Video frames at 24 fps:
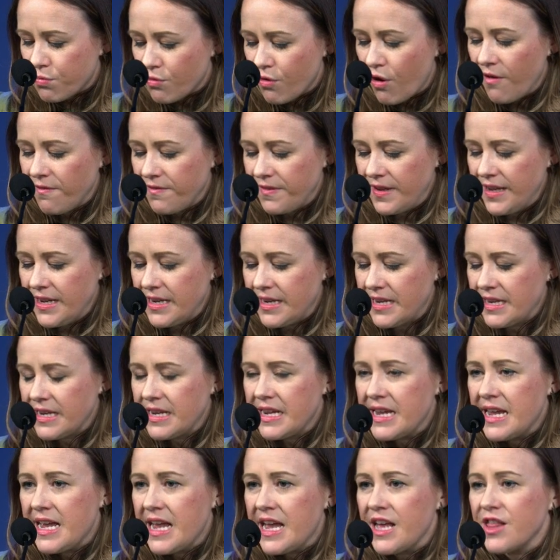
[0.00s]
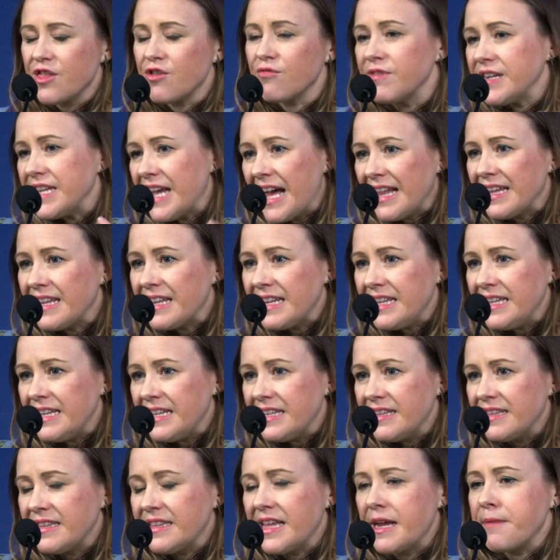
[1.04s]
profit, The reality
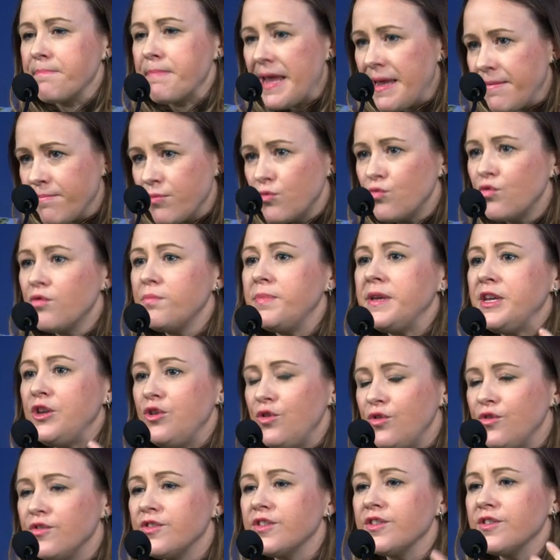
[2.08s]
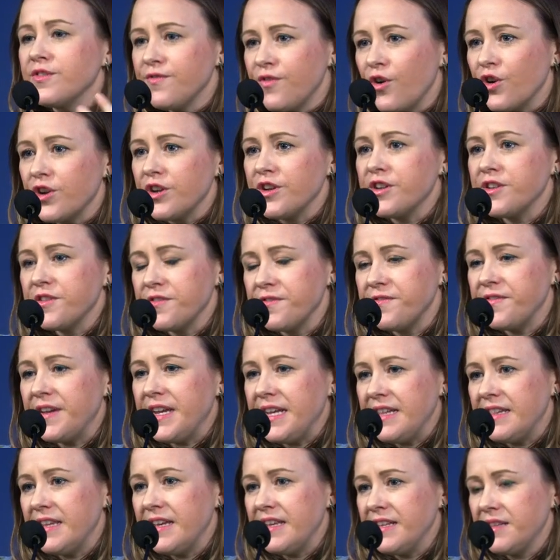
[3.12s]
is that people will be used as fodder to
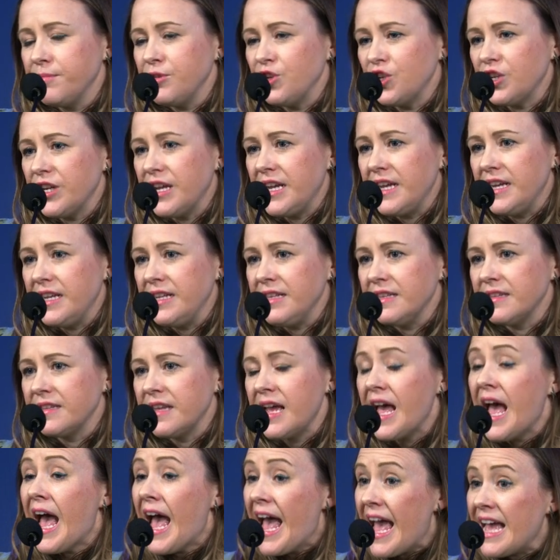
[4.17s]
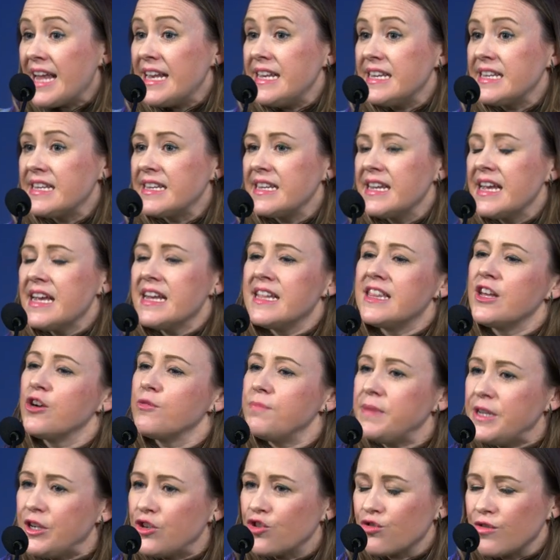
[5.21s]
feed these machines, and they'll
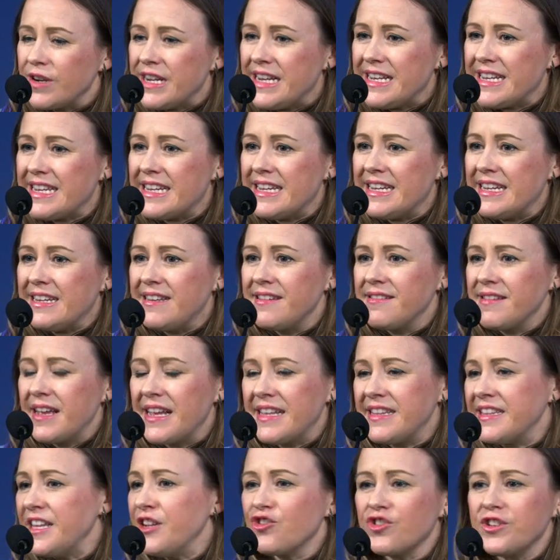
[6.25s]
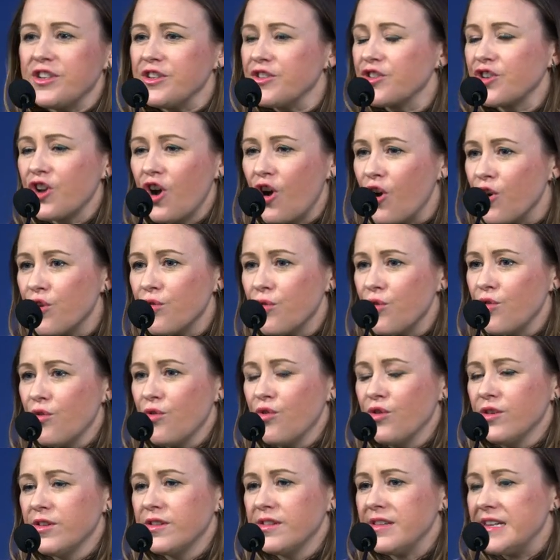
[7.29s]
be treated essentially as
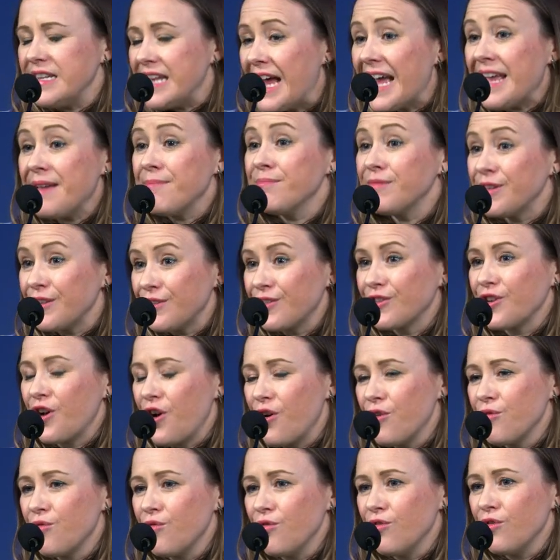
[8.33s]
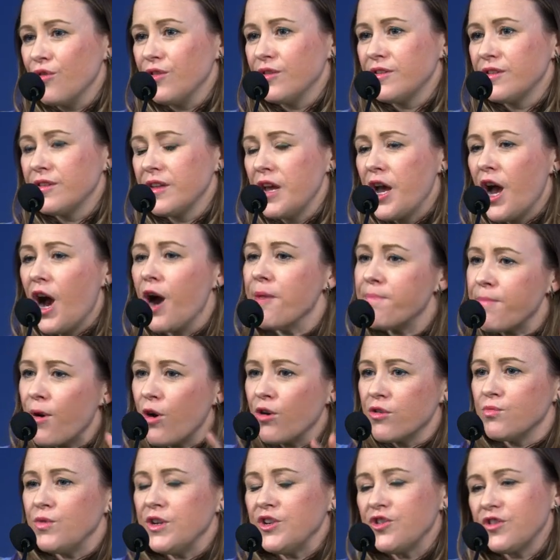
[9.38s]
cohorts, nameless cohorts,
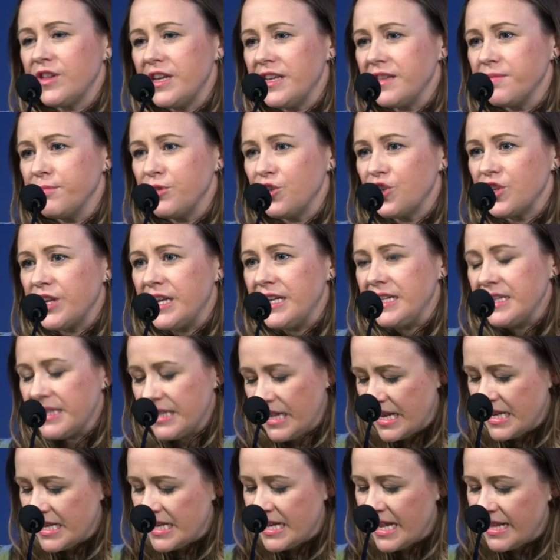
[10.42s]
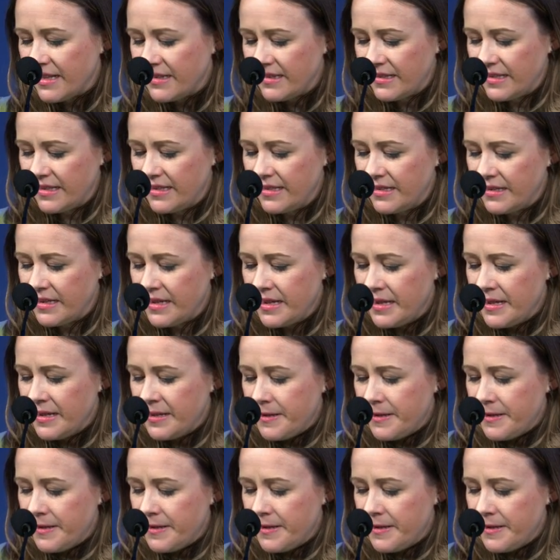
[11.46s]
upon which these machines are tested.